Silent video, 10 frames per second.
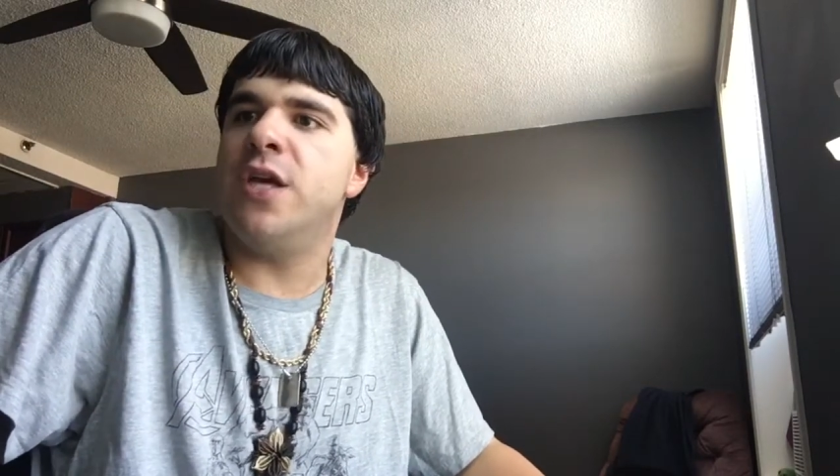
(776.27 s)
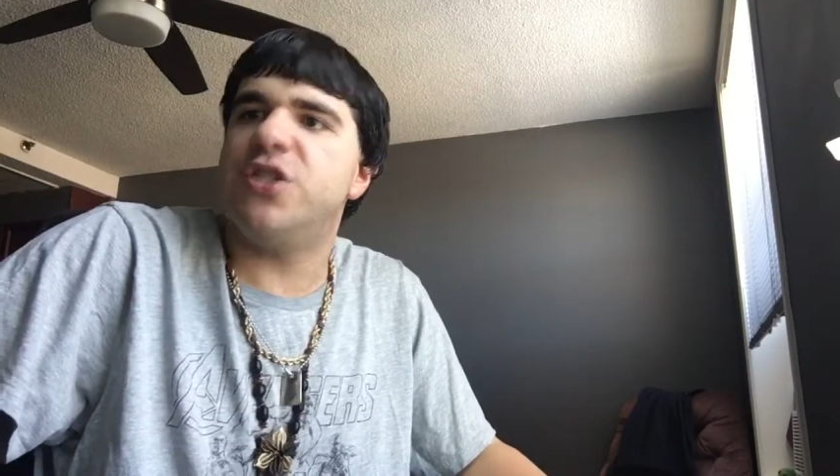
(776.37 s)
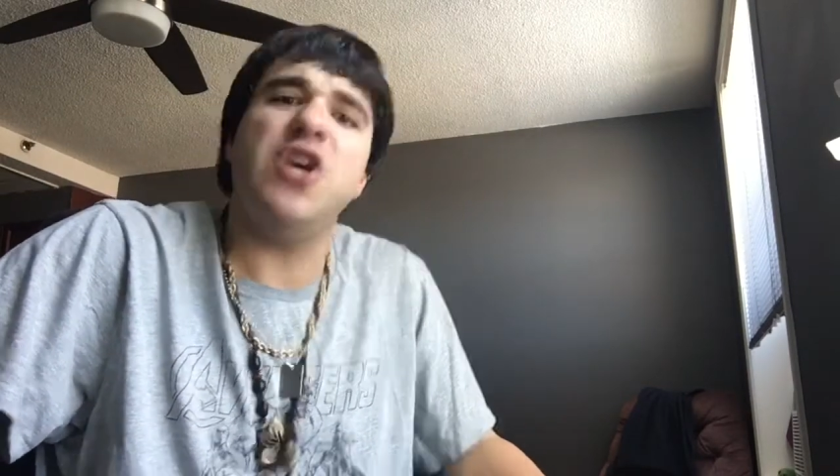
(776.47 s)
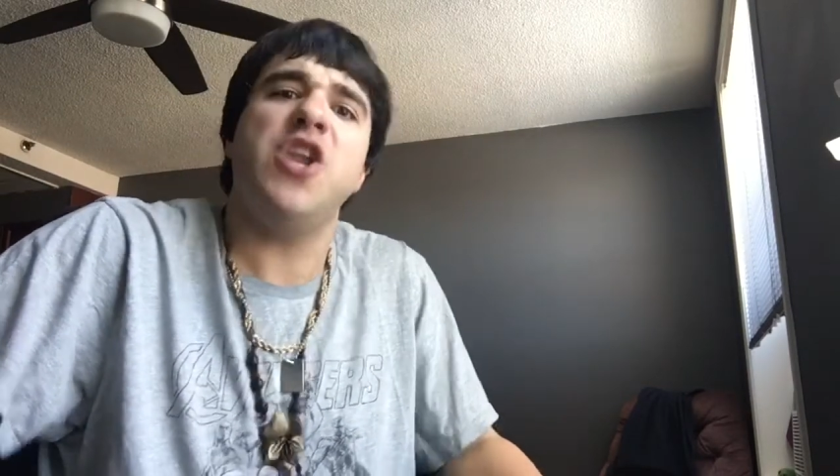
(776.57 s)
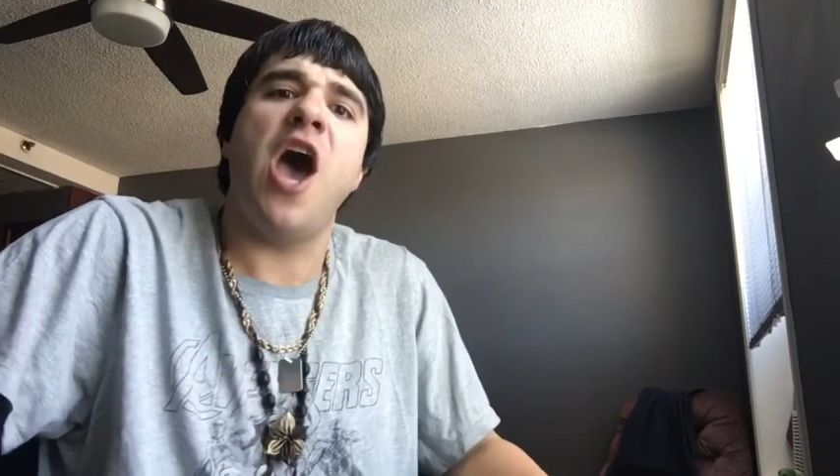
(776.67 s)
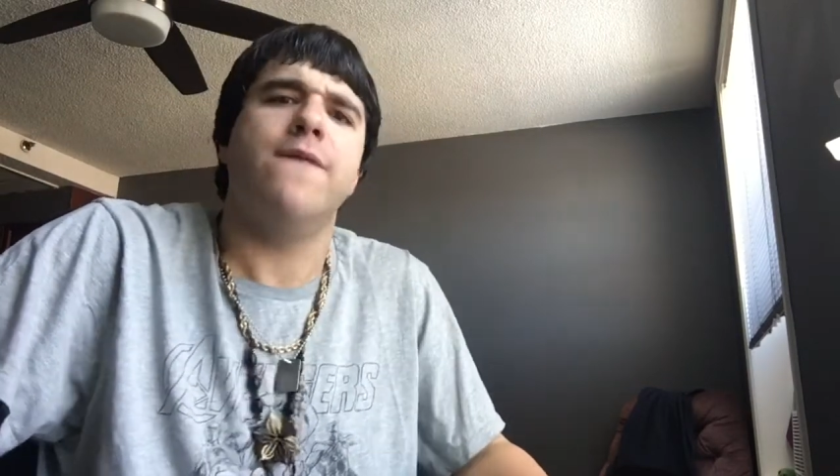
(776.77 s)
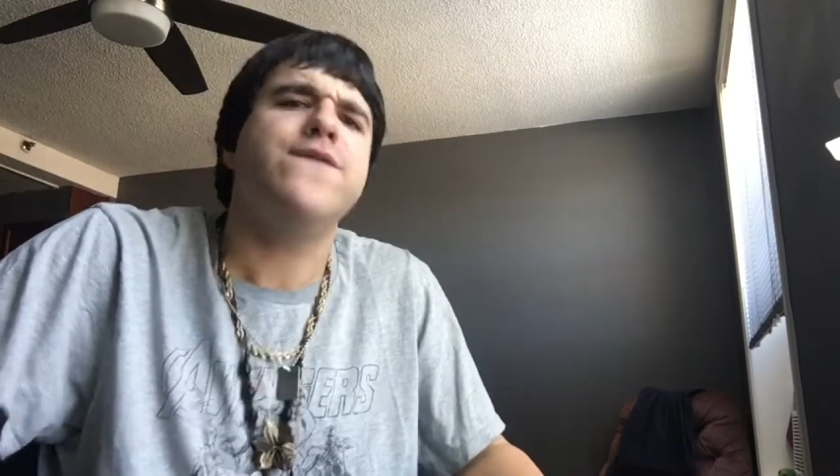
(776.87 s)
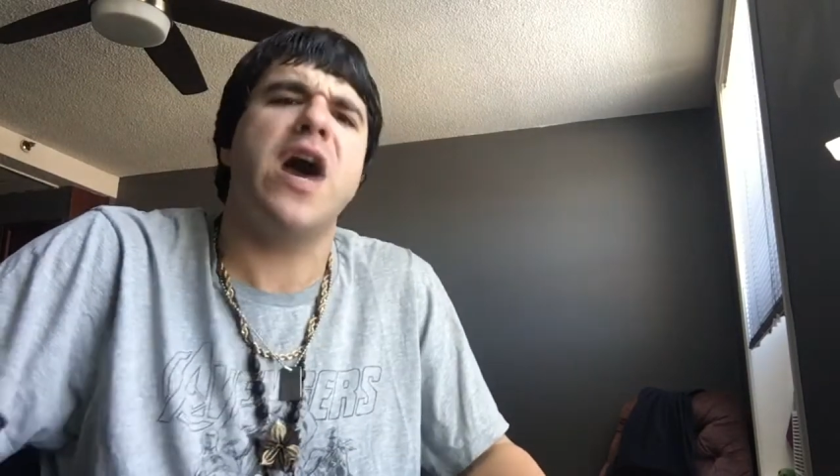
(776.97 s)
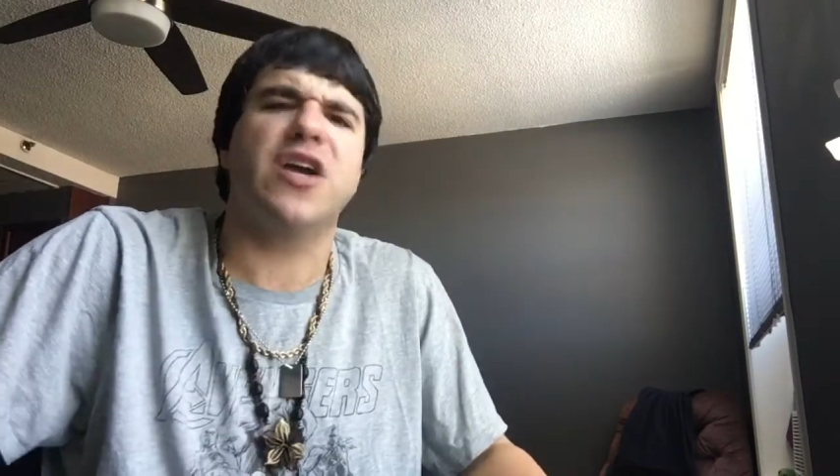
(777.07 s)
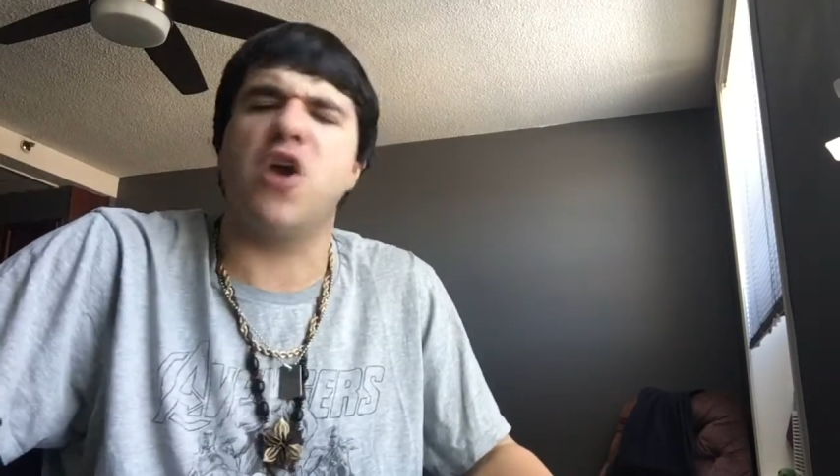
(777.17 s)
So no,
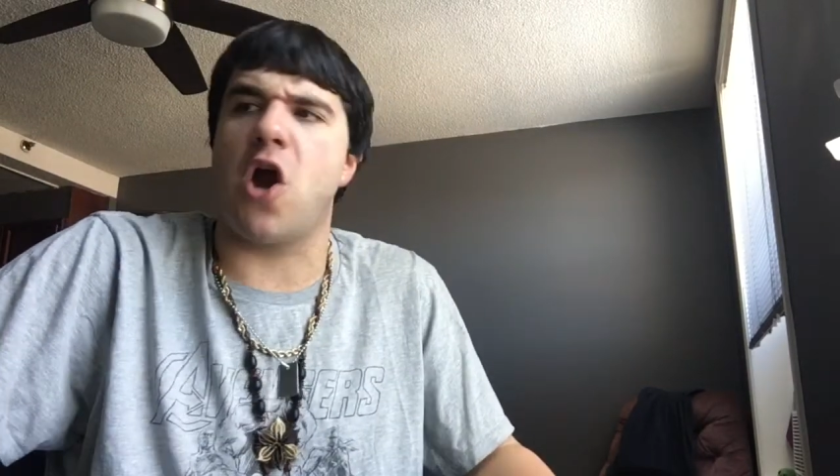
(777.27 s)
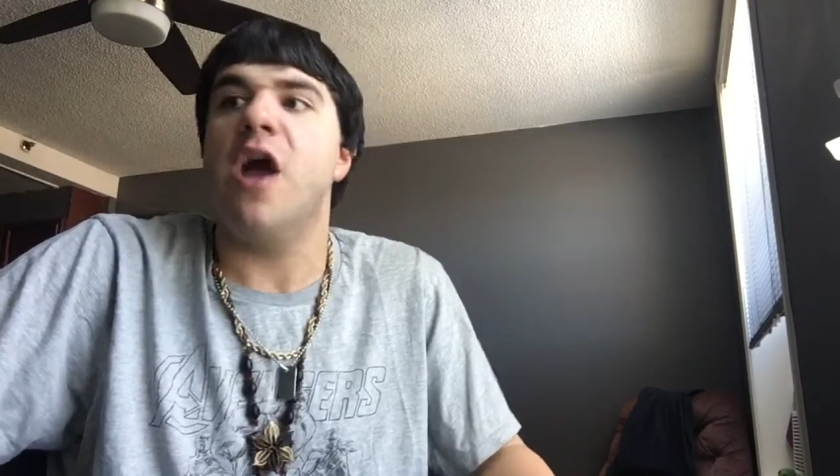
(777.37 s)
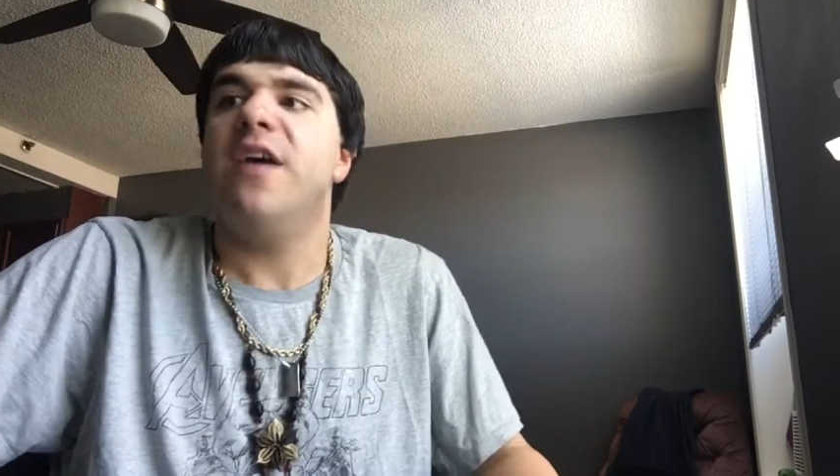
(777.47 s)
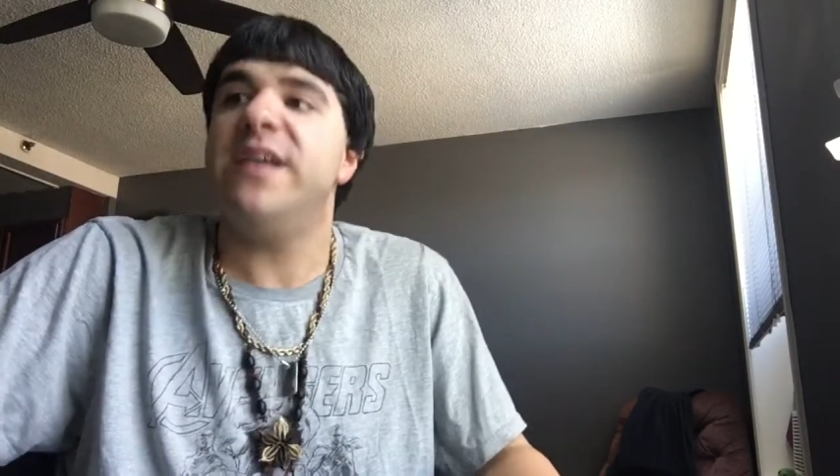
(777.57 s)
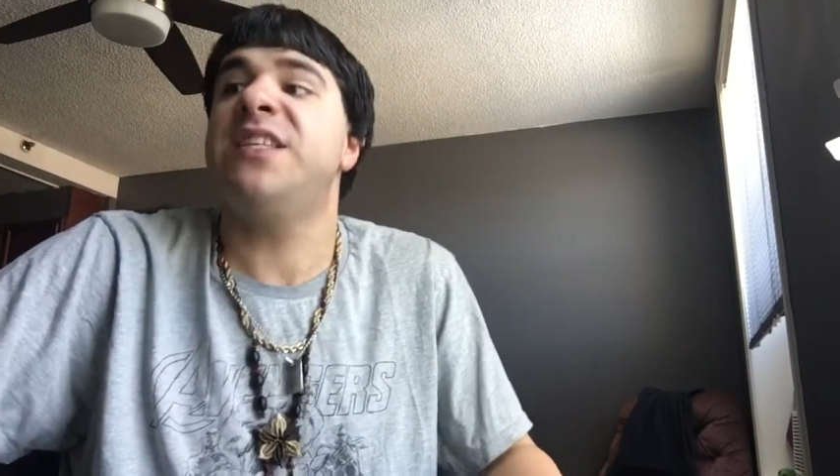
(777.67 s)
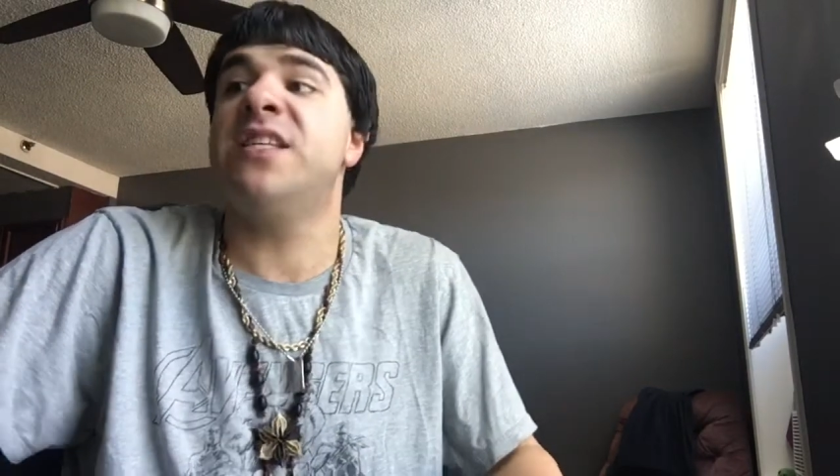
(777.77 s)
fuck her. This